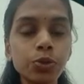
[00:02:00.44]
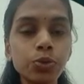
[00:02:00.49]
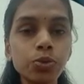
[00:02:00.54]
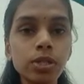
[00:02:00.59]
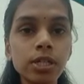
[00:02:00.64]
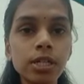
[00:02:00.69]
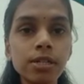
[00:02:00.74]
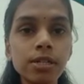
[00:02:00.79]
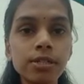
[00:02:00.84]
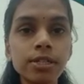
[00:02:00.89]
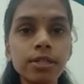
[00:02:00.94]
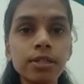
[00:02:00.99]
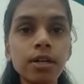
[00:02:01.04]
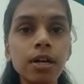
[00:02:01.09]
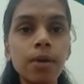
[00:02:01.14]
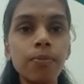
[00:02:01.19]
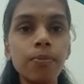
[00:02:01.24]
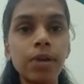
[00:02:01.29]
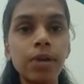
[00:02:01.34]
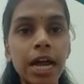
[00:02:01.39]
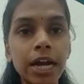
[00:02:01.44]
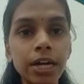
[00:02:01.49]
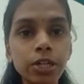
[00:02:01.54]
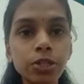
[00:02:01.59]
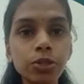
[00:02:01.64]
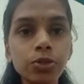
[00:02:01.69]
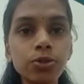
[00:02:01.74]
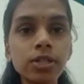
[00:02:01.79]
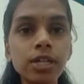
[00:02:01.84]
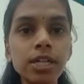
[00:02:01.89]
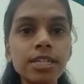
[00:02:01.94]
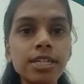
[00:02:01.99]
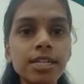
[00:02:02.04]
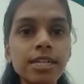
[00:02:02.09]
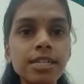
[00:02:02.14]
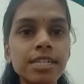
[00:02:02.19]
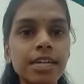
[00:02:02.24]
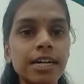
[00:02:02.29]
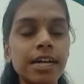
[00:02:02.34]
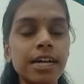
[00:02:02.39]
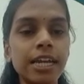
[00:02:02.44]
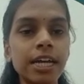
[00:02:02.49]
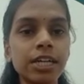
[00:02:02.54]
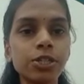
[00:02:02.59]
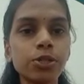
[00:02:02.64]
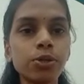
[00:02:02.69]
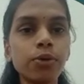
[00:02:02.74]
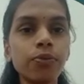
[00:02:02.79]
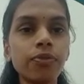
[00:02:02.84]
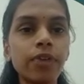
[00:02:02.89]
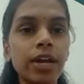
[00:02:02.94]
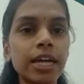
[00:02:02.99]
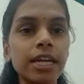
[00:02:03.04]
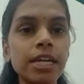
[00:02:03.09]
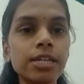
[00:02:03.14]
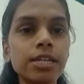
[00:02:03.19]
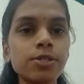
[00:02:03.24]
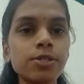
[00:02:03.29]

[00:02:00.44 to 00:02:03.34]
culture is a collection of techniques